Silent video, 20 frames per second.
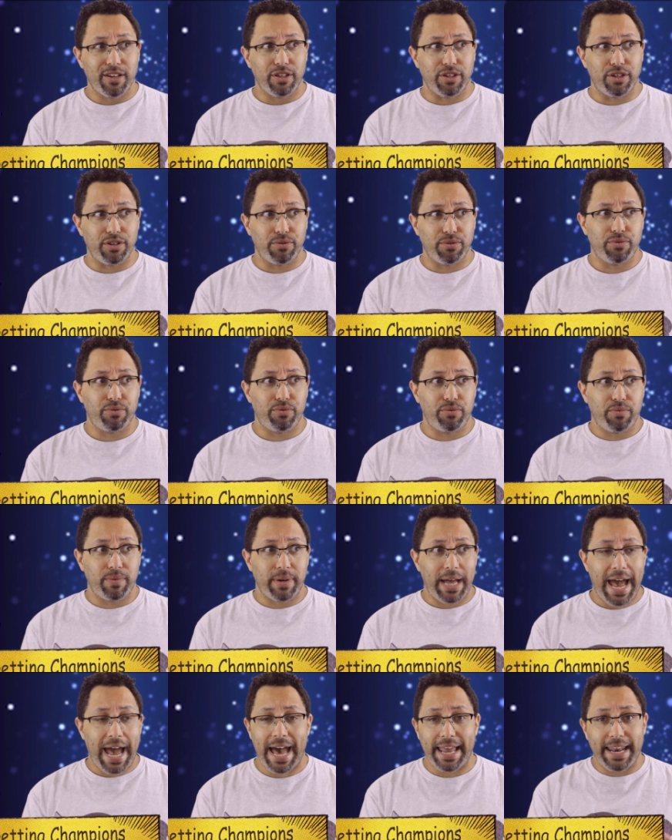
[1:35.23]
you
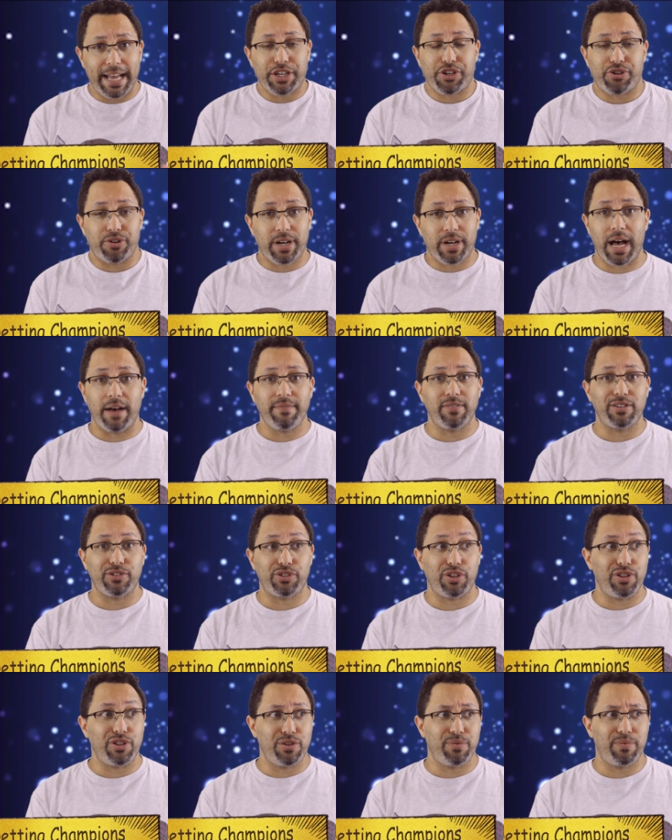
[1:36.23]
had extra
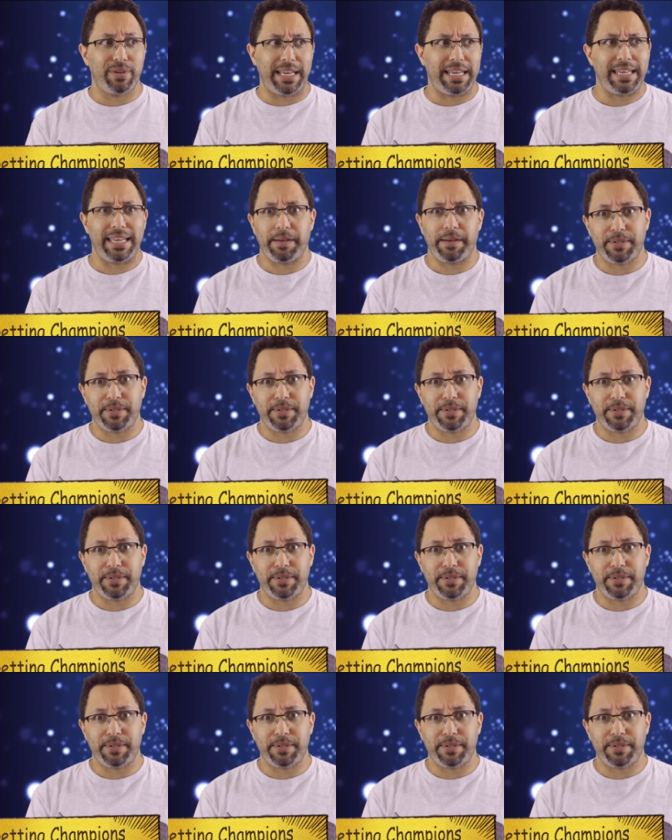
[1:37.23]
covers and you would end